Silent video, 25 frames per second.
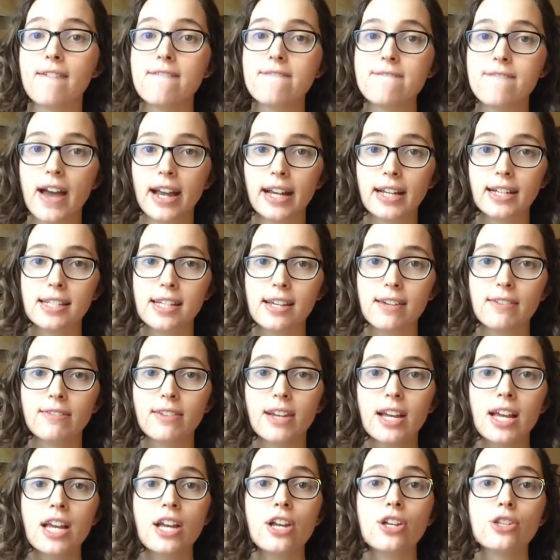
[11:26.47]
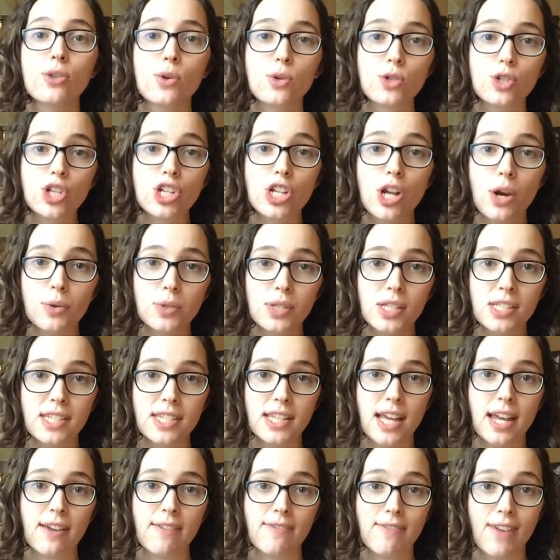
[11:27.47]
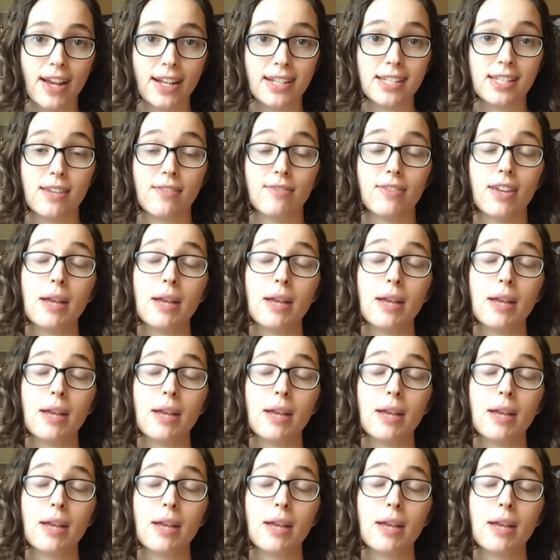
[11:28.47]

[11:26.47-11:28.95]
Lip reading: effective. So she knows it's not effective.